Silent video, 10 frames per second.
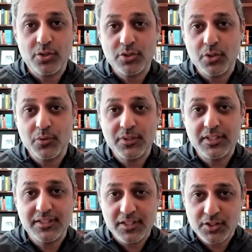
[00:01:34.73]
So
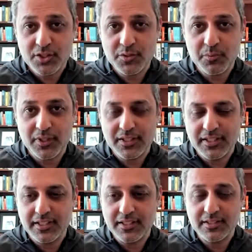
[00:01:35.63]
Decision Sprint
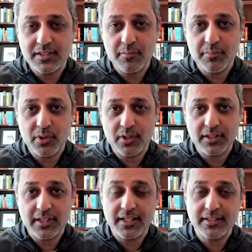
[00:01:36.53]
is a book
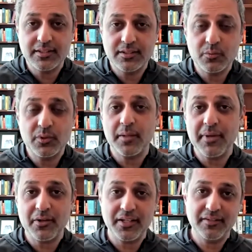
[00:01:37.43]
that's really
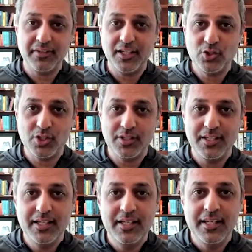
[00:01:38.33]
about innovation.
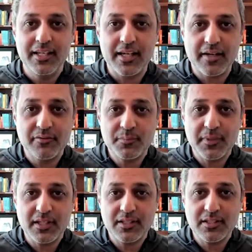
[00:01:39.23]
I've
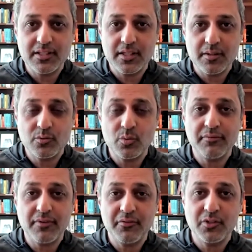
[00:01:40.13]
spent
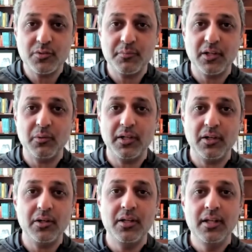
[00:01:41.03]
25 years of my
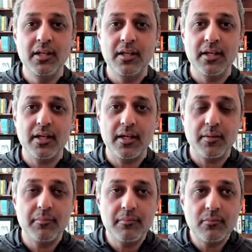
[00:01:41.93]
career
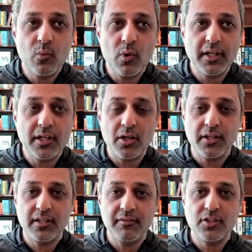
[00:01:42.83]
working on
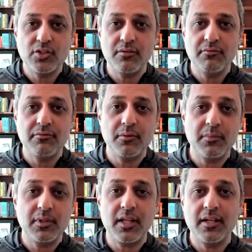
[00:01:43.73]
innovation from
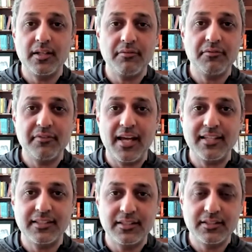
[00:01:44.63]
a lot of different
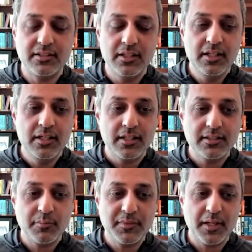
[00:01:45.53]
facets,
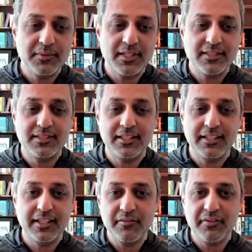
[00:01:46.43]
sometimes as
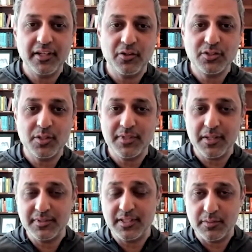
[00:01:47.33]
the innovator,
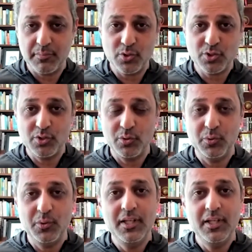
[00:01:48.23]
sometimes as a person who